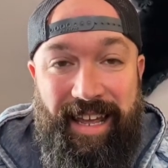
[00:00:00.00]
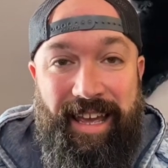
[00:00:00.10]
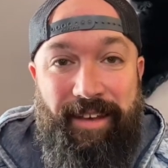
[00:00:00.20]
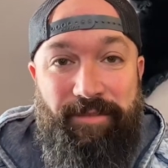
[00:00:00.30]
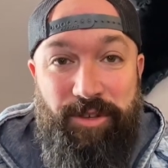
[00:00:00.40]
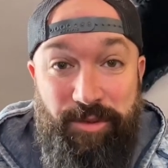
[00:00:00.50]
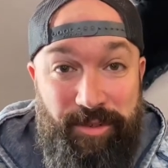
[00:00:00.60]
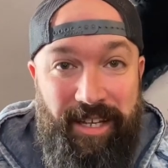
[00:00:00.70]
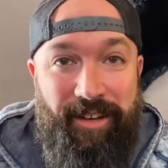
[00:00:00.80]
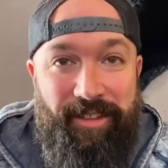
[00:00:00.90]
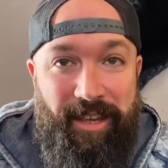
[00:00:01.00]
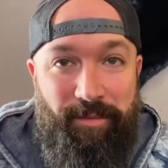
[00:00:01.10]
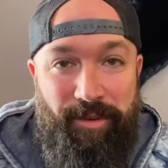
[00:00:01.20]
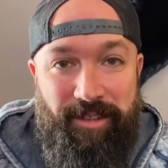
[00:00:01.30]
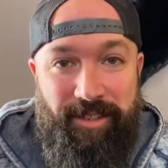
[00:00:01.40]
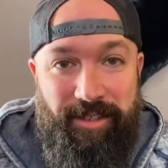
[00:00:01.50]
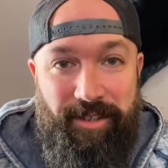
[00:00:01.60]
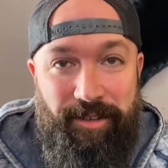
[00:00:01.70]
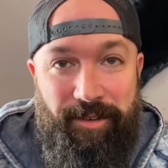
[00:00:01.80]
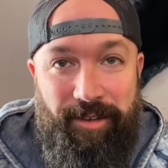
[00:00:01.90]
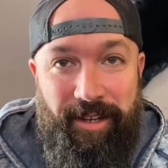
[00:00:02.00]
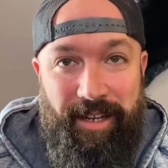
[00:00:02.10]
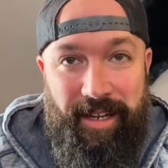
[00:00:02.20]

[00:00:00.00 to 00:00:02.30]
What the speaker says: have you tell them what to do.